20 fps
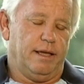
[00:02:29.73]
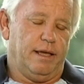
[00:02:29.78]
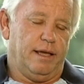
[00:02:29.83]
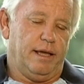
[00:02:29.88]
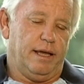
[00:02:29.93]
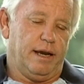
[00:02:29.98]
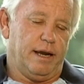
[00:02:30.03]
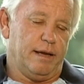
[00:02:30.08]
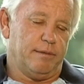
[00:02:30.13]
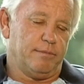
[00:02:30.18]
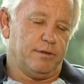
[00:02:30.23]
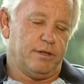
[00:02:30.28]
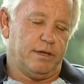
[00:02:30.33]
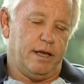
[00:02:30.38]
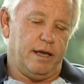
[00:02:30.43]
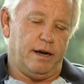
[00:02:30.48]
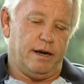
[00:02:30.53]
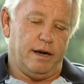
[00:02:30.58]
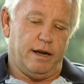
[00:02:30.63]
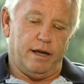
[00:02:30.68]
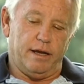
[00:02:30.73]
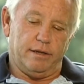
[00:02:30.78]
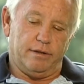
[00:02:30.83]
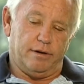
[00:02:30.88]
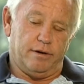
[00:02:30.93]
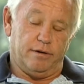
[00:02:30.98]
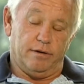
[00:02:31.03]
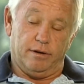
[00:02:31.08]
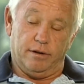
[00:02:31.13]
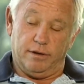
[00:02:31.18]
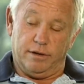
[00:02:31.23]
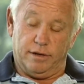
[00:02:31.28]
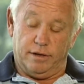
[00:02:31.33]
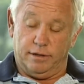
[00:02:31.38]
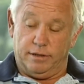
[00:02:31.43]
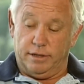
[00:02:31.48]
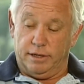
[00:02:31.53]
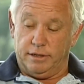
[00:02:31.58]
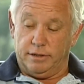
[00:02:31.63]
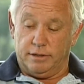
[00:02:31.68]
And I'm standing out there looking
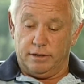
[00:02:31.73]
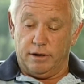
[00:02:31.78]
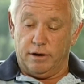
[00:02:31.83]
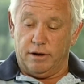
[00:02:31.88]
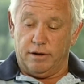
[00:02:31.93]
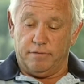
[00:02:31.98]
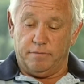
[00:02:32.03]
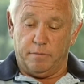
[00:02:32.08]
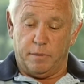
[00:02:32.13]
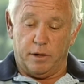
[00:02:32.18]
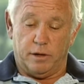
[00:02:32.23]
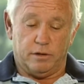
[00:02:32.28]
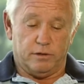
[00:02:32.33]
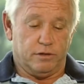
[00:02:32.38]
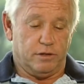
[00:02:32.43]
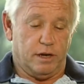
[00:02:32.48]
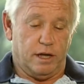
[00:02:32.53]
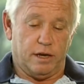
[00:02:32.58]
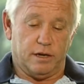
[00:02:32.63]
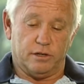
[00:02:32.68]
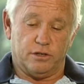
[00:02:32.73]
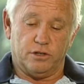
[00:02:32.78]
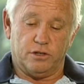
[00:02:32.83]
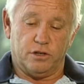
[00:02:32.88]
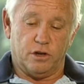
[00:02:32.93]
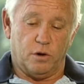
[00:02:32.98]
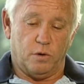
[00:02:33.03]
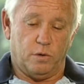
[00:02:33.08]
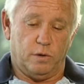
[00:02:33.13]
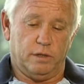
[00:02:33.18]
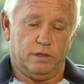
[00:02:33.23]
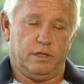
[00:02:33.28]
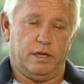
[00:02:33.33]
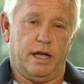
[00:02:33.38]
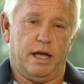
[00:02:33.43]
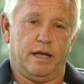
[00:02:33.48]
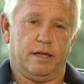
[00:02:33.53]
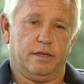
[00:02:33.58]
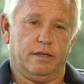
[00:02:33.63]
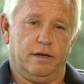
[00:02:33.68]
at these golf balls. Not a soul is
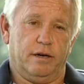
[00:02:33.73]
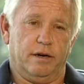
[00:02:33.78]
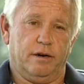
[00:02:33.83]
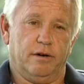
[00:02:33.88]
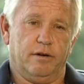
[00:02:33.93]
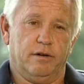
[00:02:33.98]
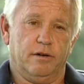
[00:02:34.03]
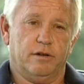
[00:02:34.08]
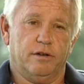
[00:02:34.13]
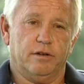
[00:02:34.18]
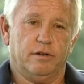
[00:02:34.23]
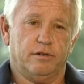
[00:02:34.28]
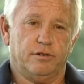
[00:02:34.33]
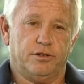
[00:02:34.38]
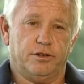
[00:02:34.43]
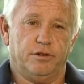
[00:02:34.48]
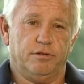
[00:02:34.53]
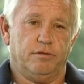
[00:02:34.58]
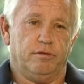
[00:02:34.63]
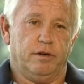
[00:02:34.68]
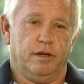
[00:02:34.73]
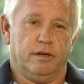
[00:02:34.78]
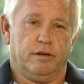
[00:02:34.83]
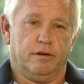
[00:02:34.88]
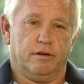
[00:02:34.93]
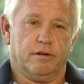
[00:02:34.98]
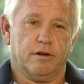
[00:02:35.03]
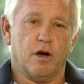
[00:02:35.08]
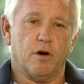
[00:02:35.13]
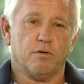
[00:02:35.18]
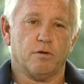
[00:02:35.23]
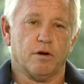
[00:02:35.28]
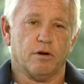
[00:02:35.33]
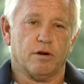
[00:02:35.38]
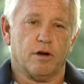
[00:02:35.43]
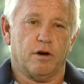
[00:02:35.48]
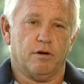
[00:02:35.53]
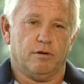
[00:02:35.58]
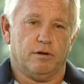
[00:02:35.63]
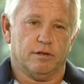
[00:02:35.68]
out there, shooting at
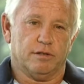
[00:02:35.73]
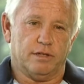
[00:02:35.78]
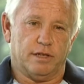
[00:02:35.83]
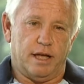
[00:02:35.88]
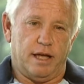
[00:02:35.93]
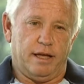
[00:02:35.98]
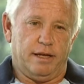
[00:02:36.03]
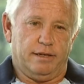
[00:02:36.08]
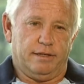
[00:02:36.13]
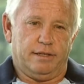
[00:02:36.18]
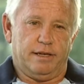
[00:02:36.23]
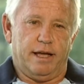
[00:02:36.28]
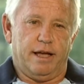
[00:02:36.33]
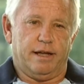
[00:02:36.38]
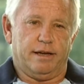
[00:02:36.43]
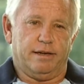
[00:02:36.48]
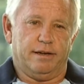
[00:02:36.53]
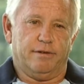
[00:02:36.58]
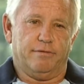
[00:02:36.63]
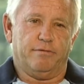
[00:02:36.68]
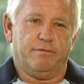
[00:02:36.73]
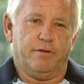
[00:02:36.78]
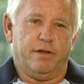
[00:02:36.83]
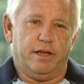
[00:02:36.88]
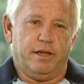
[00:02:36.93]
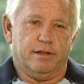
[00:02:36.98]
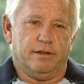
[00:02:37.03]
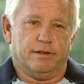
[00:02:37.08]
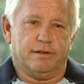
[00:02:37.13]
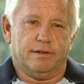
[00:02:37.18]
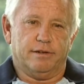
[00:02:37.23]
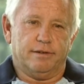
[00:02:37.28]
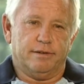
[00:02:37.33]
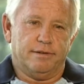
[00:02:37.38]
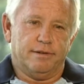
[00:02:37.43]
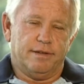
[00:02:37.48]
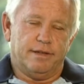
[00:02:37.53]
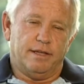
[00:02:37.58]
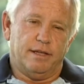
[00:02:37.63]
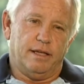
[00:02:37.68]
Coca-Cola signs out in the field.
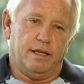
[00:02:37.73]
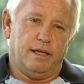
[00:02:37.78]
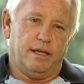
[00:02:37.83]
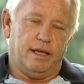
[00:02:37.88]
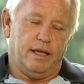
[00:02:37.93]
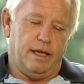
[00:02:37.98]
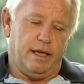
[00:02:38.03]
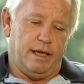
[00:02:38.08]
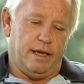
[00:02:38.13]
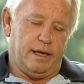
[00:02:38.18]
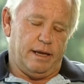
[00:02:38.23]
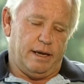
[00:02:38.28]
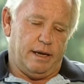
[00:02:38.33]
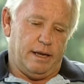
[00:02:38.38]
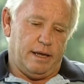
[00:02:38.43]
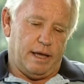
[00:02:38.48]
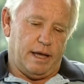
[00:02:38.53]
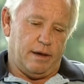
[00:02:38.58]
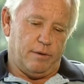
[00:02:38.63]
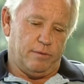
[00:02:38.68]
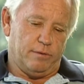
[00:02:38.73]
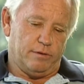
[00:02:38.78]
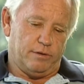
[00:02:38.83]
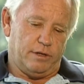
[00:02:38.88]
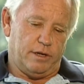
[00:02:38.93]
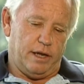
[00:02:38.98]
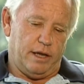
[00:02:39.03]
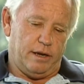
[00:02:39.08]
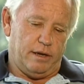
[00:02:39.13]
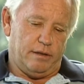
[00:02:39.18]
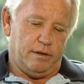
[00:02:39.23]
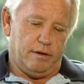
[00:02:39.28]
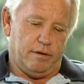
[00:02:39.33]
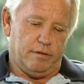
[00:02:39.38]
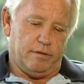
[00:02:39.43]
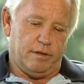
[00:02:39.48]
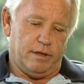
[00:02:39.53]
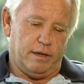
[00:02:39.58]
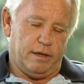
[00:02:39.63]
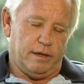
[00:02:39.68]
And I was standing there
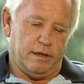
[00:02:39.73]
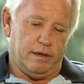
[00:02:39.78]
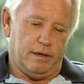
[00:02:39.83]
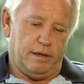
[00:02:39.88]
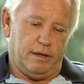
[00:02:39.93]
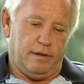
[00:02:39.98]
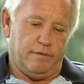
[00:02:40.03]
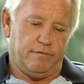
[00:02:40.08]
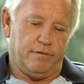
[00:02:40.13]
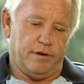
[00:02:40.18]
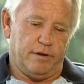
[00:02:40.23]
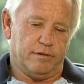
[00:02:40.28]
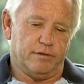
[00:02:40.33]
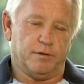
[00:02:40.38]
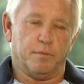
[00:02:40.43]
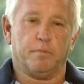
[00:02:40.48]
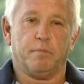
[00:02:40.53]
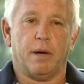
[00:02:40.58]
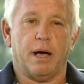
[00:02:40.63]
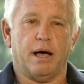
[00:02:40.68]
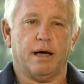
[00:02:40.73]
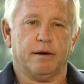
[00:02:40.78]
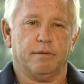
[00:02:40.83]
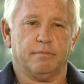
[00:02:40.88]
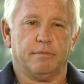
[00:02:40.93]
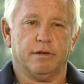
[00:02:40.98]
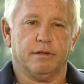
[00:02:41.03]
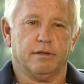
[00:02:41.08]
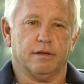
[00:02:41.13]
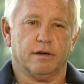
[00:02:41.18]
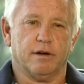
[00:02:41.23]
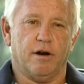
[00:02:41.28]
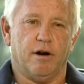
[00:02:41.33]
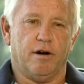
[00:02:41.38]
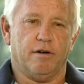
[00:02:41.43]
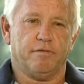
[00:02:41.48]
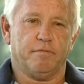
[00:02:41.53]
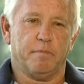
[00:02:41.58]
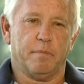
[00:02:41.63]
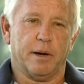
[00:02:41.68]
thinking, if there's a bottom to the
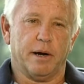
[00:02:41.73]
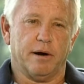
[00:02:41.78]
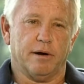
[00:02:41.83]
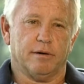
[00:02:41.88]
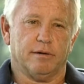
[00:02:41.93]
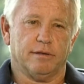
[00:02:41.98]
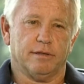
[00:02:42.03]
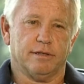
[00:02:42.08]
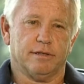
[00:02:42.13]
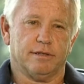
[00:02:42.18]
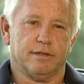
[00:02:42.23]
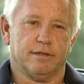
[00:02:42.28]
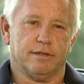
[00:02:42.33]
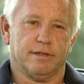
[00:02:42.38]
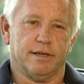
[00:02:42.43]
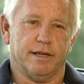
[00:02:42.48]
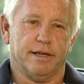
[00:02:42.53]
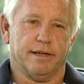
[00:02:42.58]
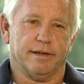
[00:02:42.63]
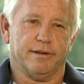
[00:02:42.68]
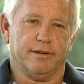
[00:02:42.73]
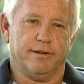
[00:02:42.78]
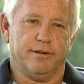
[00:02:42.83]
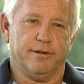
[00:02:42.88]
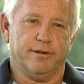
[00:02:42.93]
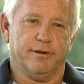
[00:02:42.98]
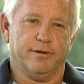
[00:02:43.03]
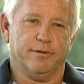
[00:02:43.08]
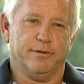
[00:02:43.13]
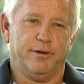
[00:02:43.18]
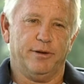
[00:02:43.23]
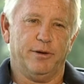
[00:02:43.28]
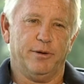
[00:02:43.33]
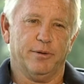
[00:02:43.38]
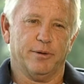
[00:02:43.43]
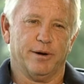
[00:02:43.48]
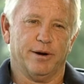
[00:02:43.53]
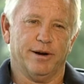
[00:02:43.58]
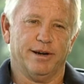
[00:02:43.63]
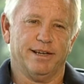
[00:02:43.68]
golf barrel, this is it. You
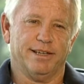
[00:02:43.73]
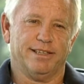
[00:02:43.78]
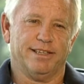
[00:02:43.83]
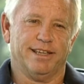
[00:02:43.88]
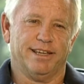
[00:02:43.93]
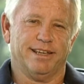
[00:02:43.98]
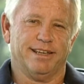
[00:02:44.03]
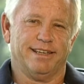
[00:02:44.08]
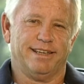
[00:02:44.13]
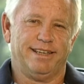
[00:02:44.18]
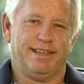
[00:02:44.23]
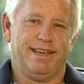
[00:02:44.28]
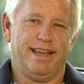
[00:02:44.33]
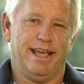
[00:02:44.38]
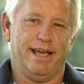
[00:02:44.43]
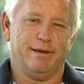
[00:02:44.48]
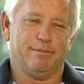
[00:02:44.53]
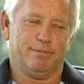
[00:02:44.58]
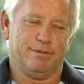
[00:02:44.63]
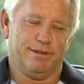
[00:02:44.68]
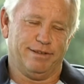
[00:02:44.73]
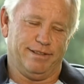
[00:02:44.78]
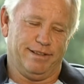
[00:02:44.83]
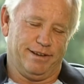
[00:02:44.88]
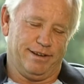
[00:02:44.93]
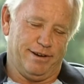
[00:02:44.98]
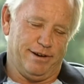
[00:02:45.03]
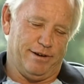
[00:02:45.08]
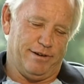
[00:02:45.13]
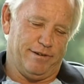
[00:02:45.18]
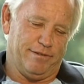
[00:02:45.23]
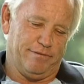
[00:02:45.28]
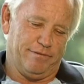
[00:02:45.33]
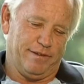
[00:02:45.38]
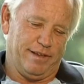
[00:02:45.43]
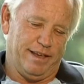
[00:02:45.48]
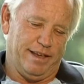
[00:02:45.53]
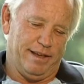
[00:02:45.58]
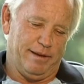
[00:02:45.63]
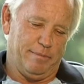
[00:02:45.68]
were at the depths of the golf
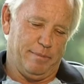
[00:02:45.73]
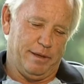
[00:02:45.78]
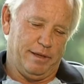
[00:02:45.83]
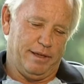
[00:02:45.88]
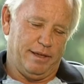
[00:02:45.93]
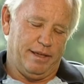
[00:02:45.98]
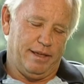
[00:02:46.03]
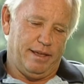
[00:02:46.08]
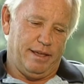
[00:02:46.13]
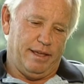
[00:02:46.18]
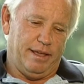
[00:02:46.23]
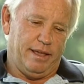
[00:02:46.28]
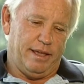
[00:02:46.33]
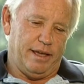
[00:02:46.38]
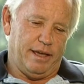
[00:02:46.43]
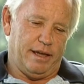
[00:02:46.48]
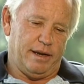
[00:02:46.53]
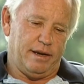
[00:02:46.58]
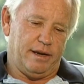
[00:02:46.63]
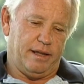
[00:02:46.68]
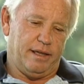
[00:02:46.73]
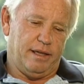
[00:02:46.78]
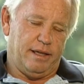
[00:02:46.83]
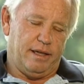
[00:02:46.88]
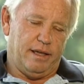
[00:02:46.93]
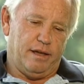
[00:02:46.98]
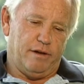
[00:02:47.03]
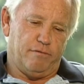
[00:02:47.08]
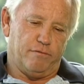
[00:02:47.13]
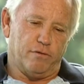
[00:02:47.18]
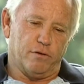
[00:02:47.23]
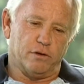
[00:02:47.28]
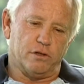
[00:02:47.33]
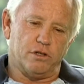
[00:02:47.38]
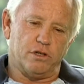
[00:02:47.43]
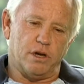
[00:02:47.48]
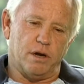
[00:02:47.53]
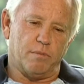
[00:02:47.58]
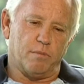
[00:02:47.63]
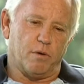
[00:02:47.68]
game. And for
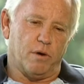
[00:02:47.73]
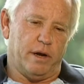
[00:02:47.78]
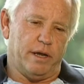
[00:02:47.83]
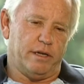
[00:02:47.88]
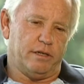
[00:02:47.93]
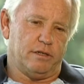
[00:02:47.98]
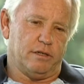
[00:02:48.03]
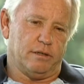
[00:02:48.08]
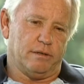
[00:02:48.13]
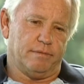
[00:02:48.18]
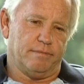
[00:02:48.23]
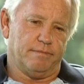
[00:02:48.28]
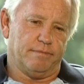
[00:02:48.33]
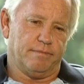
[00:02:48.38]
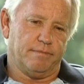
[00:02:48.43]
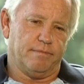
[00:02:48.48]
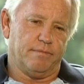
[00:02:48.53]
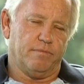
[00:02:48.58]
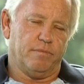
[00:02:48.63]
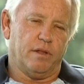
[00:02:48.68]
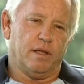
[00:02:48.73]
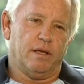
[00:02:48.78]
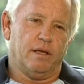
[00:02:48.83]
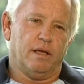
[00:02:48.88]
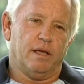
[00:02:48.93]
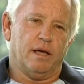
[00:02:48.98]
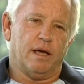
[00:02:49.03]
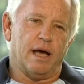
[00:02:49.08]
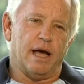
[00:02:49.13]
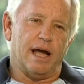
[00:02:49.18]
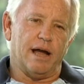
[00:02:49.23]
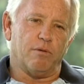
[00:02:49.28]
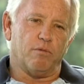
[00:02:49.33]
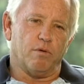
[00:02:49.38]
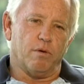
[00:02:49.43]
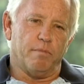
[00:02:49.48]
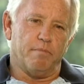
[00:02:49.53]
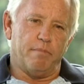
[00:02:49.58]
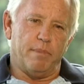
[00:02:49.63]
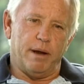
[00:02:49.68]
some reason, I
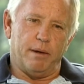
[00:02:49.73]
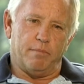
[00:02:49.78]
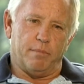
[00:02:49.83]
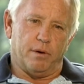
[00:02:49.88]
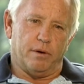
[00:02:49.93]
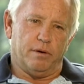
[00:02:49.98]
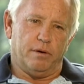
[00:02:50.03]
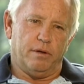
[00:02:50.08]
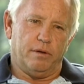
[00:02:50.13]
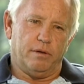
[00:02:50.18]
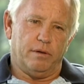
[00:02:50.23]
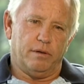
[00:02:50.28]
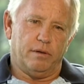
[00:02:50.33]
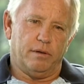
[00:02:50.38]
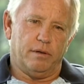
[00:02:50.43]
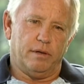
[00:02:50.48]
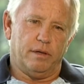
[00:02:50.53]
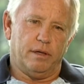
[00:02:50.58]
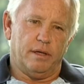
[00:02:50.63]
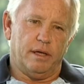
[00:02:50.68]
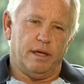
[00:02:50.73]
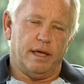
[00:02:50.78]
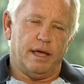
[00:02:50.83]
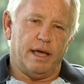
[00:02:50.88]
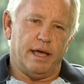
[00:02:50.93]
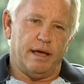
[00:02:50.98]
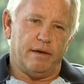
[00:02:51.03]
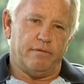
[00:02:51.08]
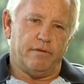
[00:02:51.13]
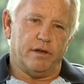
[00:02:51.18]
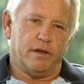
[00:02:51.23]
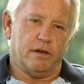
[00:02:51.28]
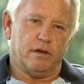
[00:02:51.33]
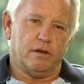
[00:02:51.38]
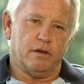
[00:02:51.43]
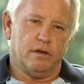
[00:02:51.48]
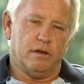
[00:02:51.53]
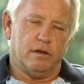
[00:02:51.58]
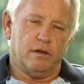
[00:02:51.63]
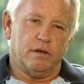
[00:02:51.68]
remembered
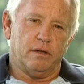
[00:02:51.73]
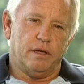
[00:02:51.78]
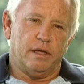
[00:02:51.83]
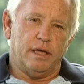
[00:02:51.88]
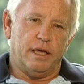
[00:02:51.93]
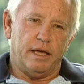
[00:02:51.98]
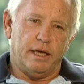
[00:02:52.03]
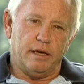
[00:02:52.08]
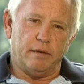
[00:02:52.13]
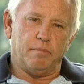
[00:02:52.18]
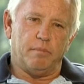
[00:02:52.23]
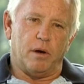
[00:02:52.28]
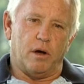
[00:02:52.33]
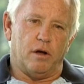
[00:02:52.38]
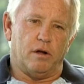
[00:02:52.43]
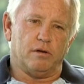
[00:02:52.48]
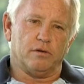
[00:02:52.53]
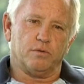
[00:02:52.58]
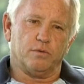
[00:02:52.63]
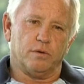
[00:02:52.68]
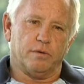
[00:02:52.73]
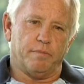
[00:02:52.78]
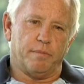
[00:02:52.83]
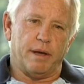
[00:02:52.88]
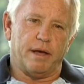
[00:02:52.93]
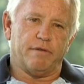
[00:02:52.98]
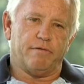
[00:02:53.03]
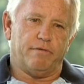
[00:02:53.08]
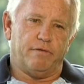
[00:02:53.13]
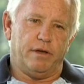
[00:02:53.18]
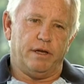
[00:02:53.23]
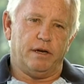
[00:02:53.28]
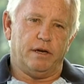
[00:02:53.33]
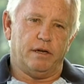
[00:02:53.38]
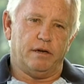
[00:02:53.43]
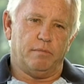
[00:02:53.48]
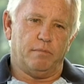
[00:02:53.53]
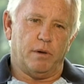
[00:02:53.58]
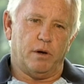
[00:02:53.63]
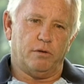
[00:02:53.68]
having hit balls with my feet
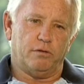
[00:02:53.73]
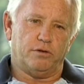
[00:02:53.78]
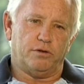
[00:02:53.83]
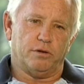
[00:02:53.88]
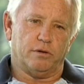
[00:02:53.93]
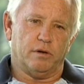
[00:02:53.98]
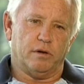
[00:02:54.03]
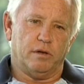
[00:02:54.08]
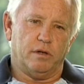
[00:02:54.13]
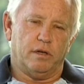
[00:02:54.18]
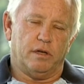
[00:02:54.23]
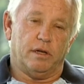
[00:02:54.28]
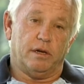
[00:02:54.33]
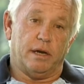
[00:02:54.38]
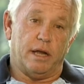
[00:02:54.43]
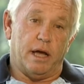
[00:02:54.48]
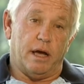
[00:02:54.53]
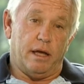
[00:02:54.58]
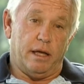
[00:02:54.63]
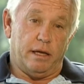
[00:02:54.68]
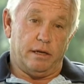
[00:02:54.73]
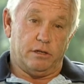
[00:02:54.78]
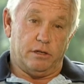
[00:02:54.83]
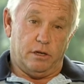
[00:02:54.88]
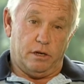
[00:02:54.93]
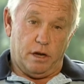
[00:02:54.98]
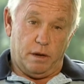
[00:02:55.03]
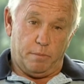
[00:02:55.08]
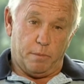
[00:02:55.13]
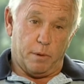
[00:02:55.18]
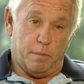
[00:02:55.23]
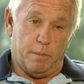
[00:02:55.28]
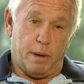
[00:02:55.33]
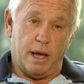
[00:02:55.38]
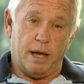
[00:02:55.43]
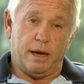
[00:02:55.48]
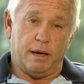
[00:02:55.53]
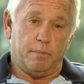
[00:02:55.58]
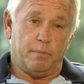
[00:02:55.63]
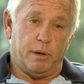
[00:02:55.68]
in motion. Now, as an upper
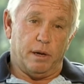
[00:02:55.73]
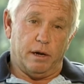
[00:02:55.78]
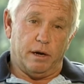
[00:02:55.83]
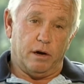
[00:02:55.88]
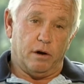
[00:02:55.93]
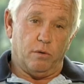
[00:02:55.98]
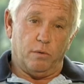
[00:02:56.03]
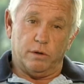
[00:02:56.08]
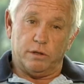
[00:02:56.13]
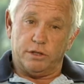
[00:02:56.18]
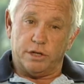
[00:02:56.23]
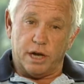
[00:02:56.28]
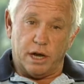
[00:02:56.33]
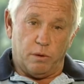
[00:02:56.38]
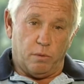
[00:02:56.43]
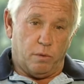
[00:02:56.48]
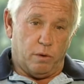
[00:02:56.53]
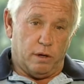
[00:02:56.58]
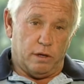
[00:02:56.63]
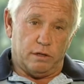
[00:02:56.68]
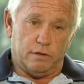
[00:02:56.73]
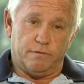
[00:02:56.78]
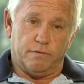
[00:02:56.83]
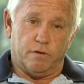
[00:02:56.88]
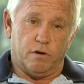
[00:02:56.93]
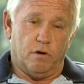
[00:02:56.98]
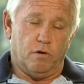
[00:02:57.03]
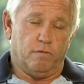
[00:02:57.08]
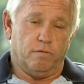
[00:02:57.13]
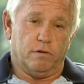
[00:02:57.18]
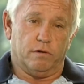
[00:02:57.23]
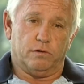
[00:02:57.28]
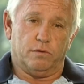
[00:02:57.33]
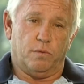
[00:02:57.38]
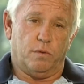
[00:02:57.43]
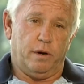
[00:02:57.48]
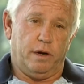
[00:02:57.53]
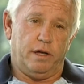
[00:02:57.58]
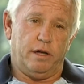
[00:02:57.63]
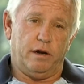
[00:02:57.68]
body player, which I was for over
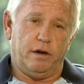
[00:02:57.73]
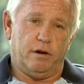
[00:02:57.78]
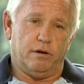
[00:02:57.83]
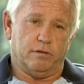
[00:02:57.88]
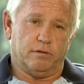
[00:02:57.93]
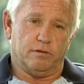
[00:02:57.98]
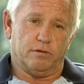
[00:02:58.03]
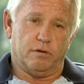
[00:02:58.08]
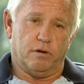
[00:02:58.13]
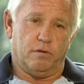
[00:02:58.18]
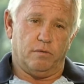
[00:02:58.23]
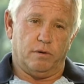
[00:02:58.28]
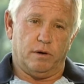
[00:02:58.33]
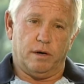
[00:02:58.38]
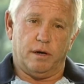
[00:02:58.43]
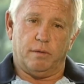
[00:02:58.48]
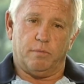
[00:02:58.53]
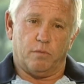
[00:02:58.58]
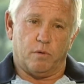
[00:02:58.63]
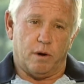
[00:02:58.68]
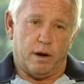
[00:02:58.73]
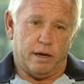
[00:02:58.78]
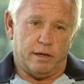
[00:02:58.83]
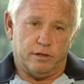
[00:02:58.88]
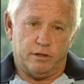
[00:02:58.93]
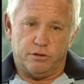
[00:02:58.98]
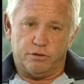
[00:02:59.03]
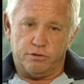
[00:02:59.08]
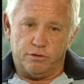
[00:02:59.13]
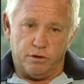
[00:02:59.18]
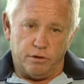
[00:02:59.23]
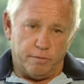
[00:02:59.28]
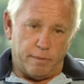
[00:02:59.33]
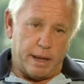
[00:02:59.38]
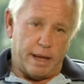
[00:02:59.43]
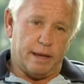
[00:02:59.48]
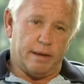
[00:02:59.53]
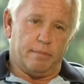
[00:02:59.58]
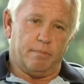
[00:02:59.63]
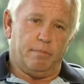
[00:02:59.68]
20 years growing up, where I just drew
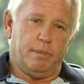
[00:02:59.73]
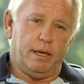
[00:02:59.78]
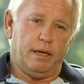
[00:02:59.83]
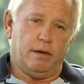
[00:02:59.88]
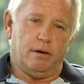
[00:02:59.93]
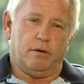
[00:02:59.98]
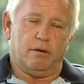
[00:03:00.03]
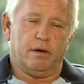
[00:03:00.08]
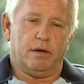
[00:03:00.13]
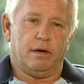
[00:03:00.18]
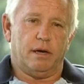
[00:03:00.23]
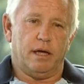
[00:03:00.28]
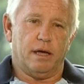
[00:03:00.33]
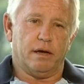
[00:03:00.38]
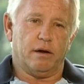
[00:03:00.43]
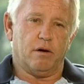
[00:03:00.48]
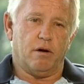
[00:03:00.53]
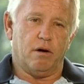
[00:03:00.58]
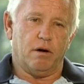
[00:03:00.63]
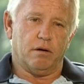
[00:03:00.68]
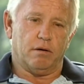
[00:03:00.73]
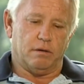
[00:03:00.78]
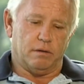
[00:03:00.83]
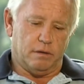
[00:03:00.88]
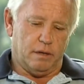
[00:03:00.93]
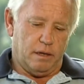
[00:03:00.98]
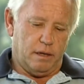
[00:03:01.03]
back and beat on it like Arnold,